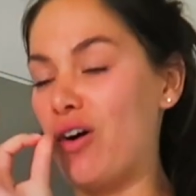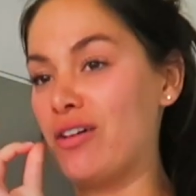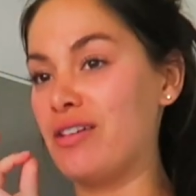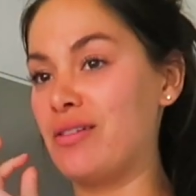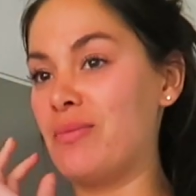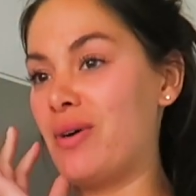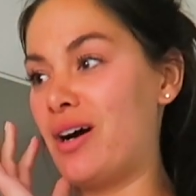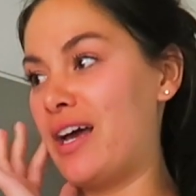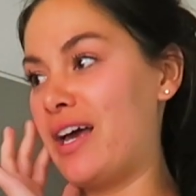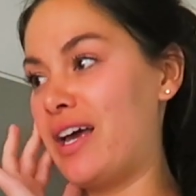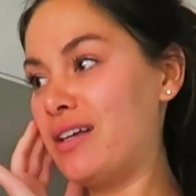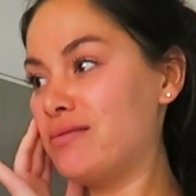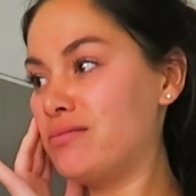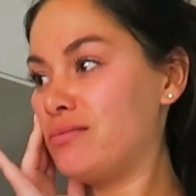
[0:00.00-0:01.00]
on
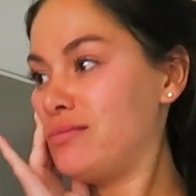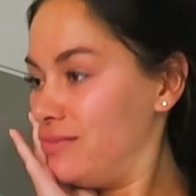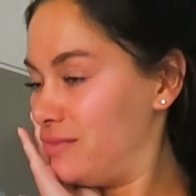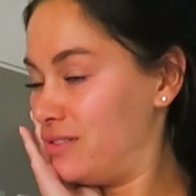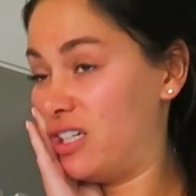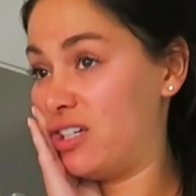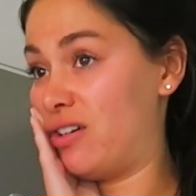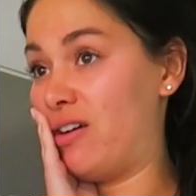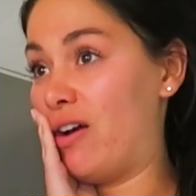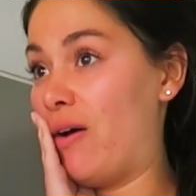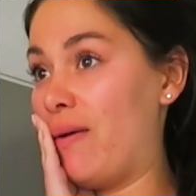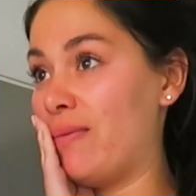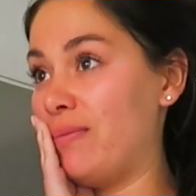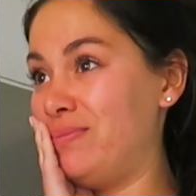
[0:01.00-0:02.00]
my, I don't
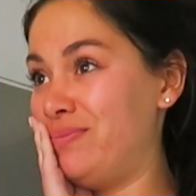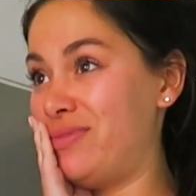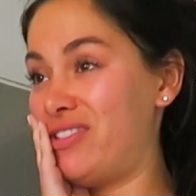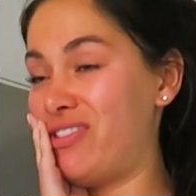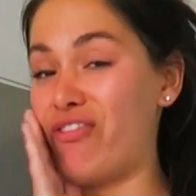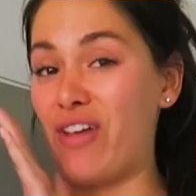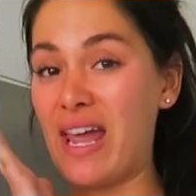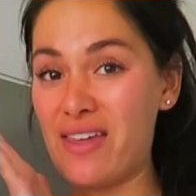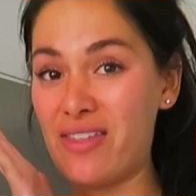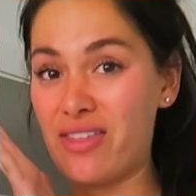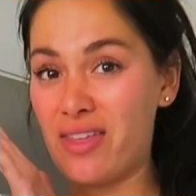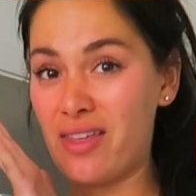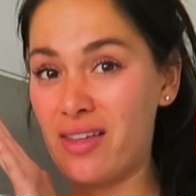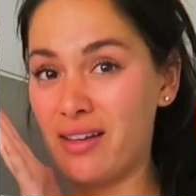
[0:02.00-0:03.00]
know,
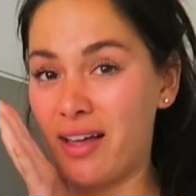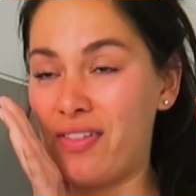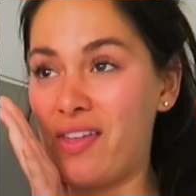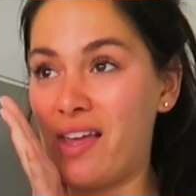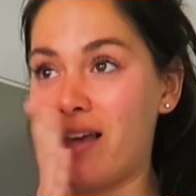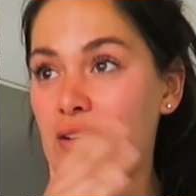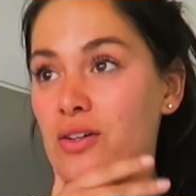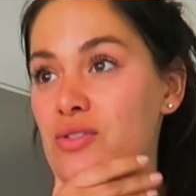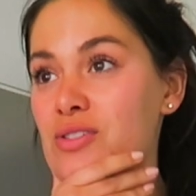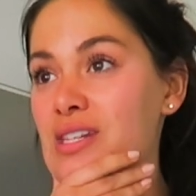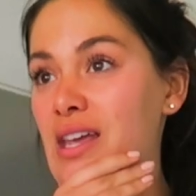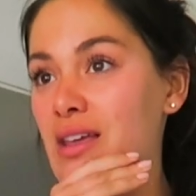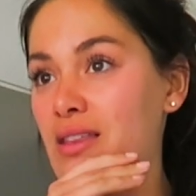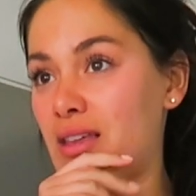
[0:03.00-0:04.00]
fifth, I think, or
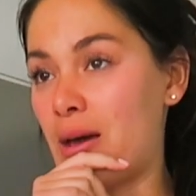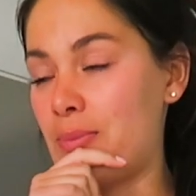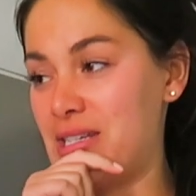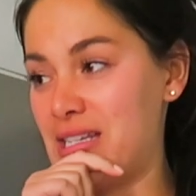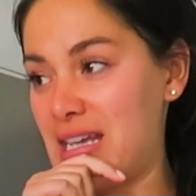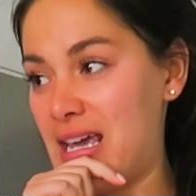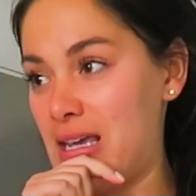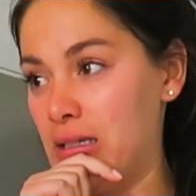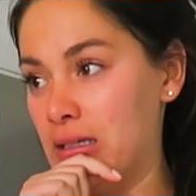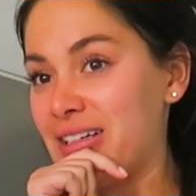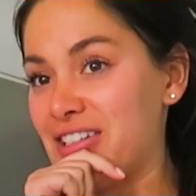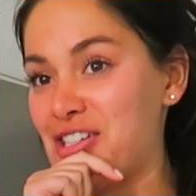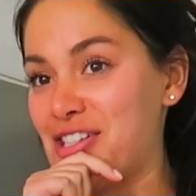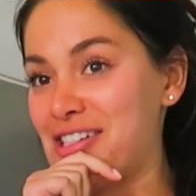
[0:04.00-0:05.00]
sixth cup of tea.
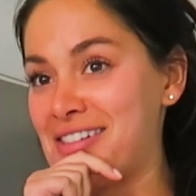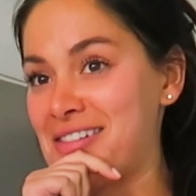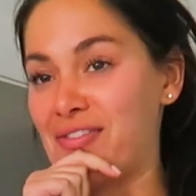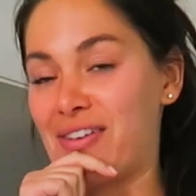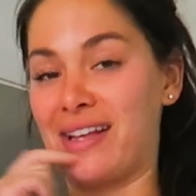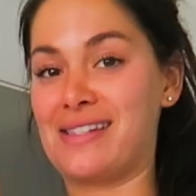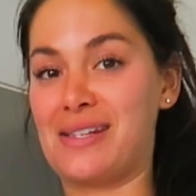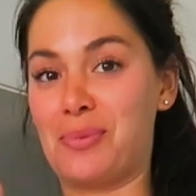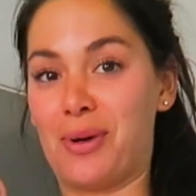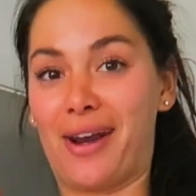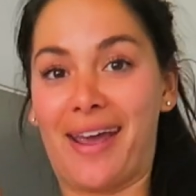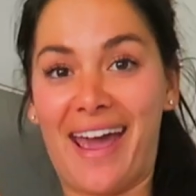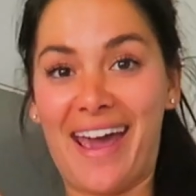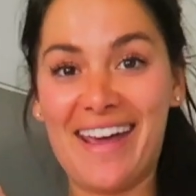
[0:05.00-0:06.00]
I just fancy
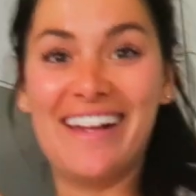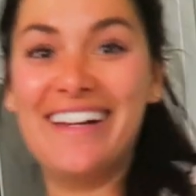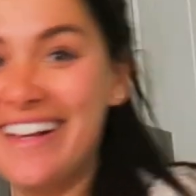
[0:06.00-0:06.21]
one again.